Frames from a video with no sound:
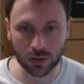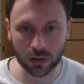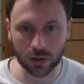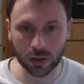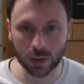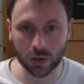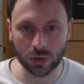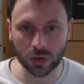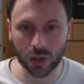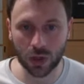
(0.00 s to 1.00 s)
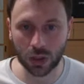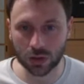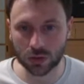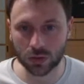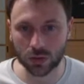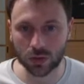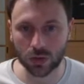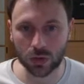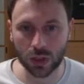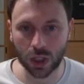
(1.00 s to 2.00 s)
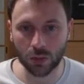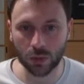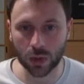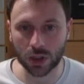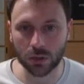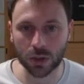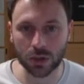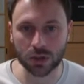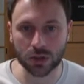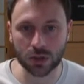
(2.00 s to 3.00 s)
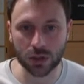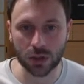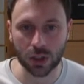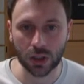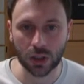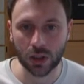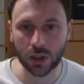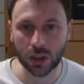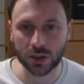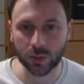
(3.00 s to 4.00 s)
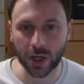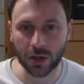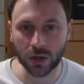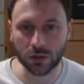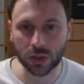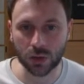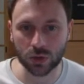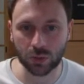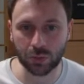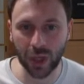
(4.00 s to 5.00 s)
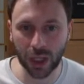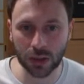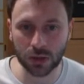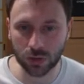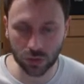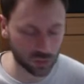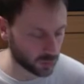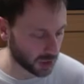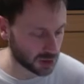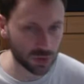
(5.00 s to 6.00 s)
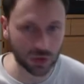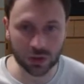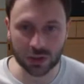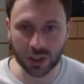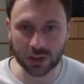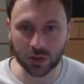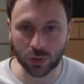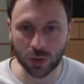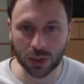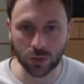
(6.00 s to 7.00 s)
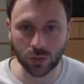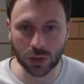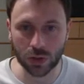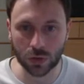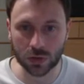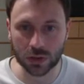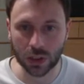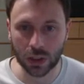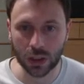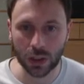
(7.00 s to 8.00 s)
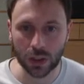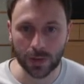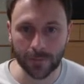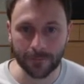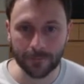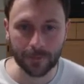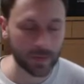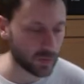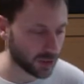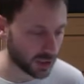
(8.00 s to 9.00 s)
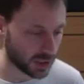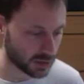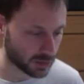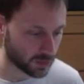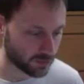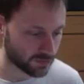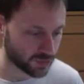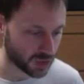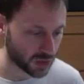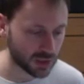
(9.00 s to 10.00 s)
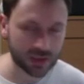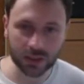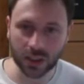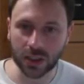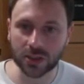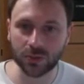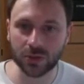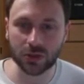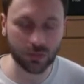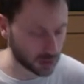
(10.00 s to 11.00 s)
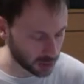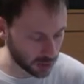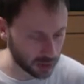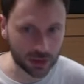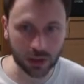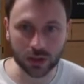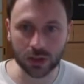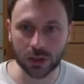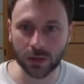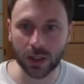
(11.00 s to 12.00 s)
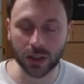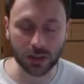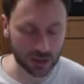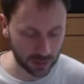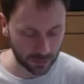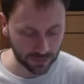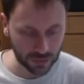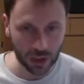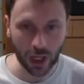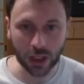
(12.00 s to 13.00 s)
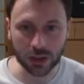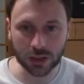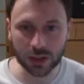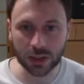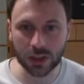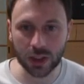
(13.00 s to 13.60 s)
Kimi no Nawa, so Your Name animation, as a background. It was pain to paint because it has so many windows, but it's a nice piece of architecture. And actually,